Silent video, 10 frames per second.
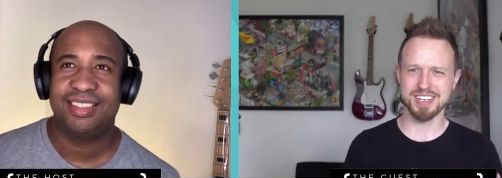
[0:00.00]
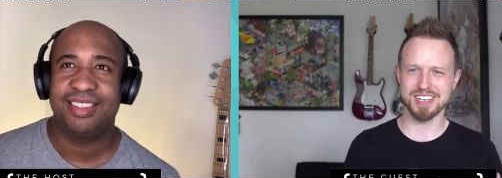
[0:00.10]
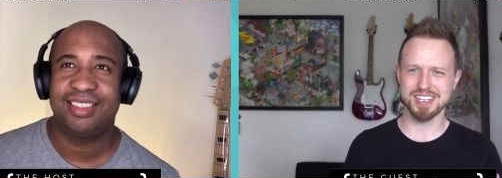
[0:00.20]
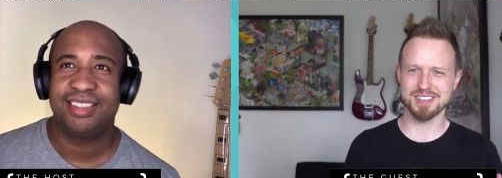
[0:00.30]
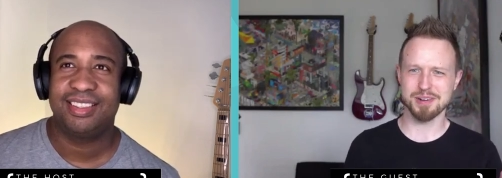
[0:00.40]

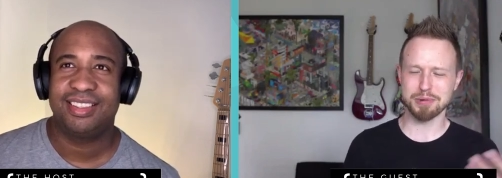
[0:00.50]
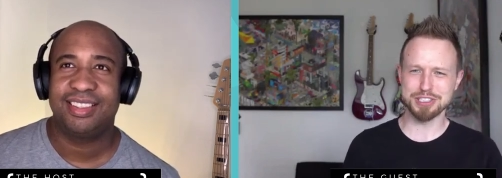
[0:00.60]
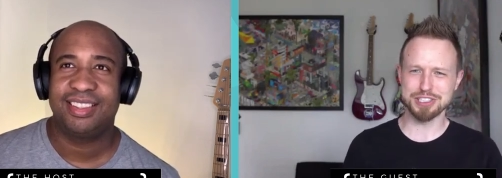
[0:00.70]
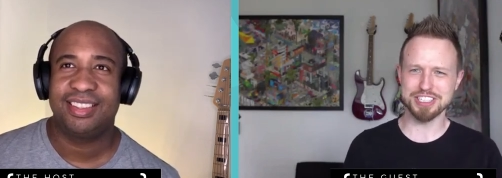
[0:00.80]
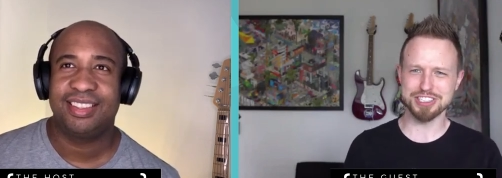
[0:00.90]
Speaker 1: uh,
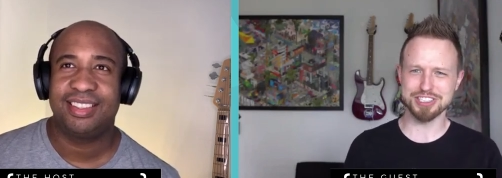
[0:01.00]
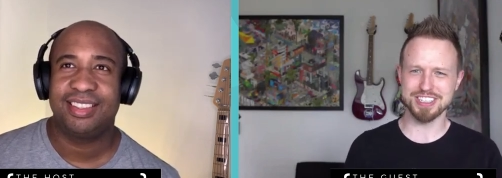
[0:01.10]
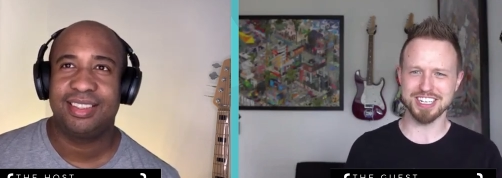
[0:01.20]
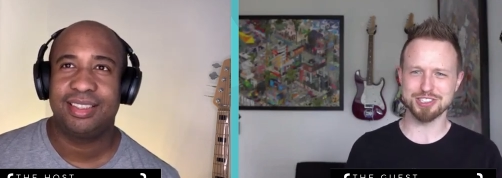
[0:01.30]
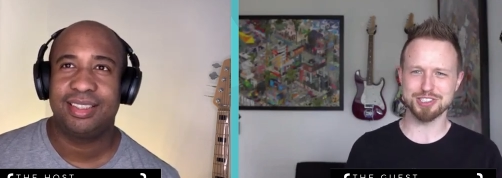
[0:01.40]

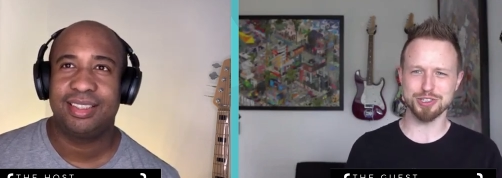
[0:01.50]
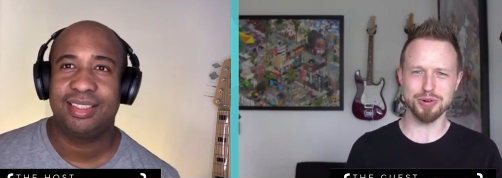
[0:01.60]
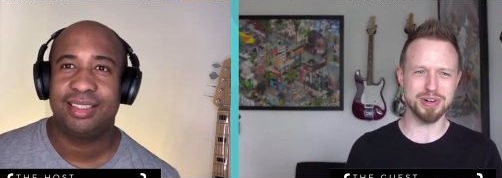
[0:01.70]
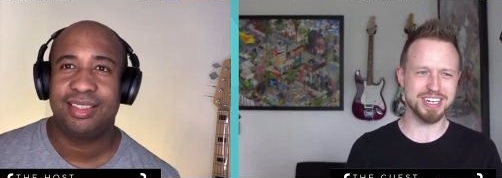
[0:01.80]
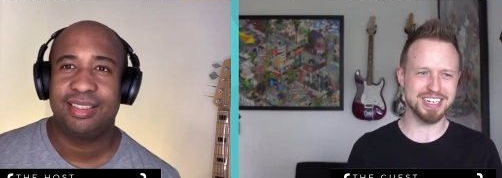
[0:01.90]
appreciation and
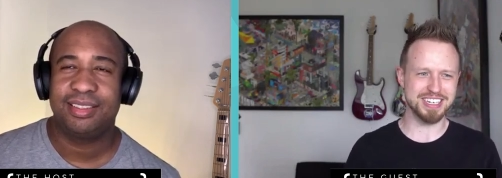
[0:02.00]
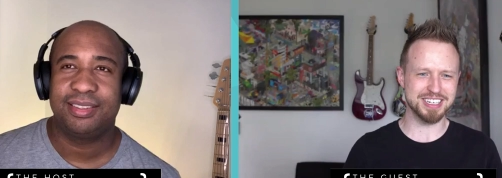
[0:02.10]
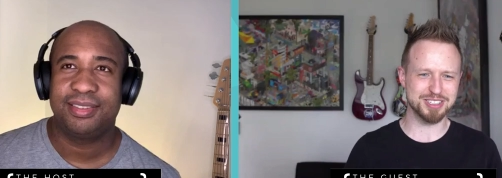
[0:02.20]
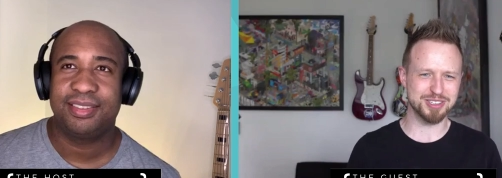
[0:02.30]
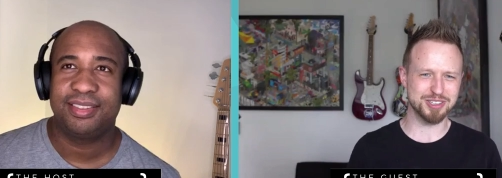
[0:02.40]
joy
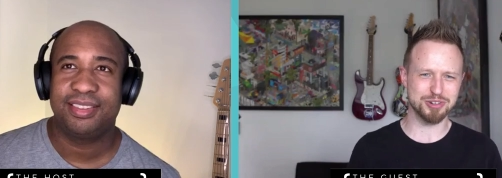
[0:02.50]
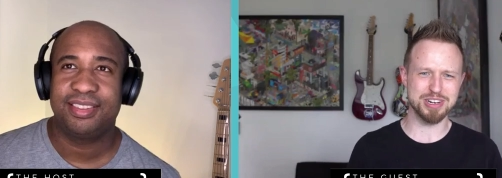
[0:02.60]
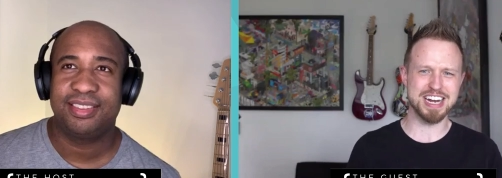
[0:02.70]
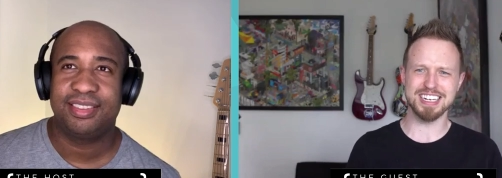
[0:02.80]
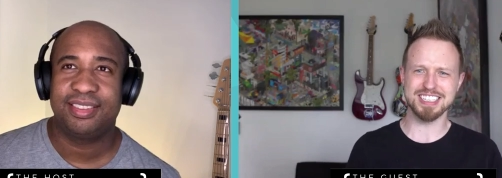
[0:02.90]
in
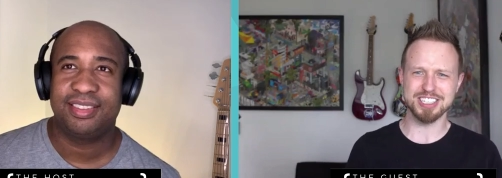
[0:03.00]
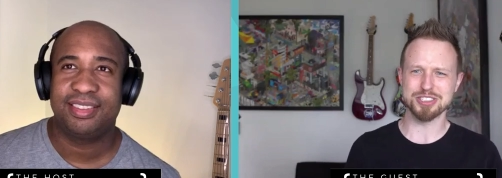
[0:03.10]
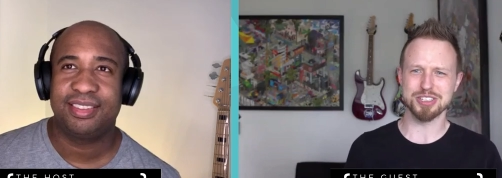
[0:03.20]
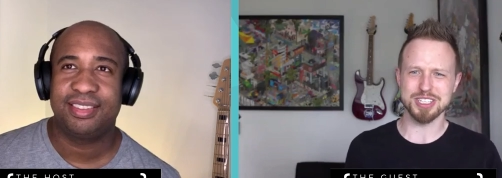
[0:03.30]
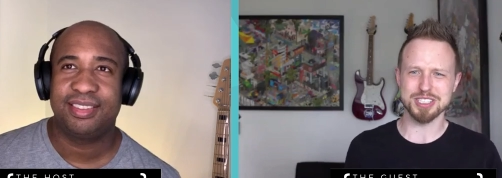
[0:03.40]
creating
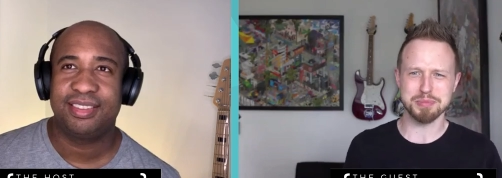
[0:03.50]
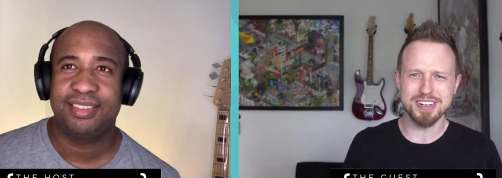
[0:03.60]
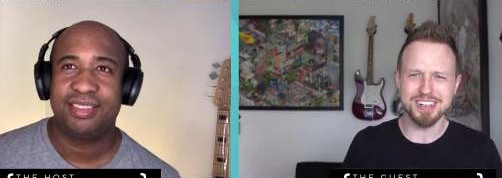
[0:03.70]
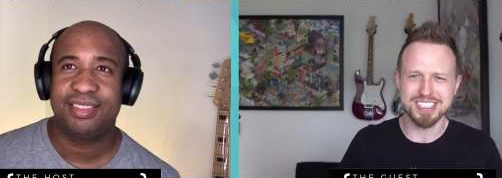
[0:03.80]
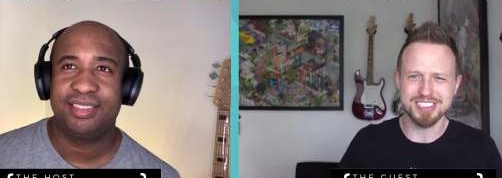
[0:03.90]
digital
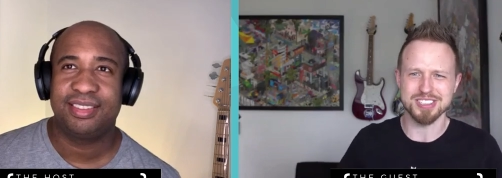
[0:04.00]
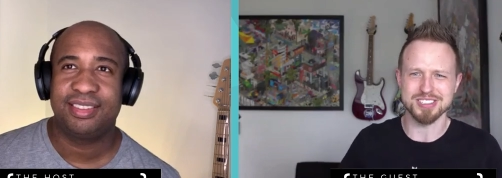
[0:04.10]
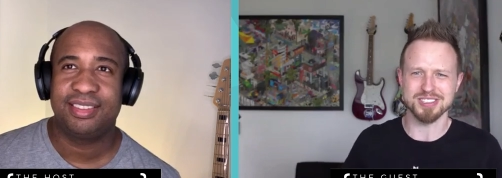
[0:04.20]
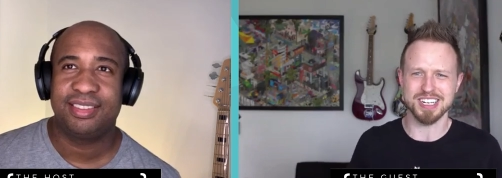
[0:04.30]
experiences.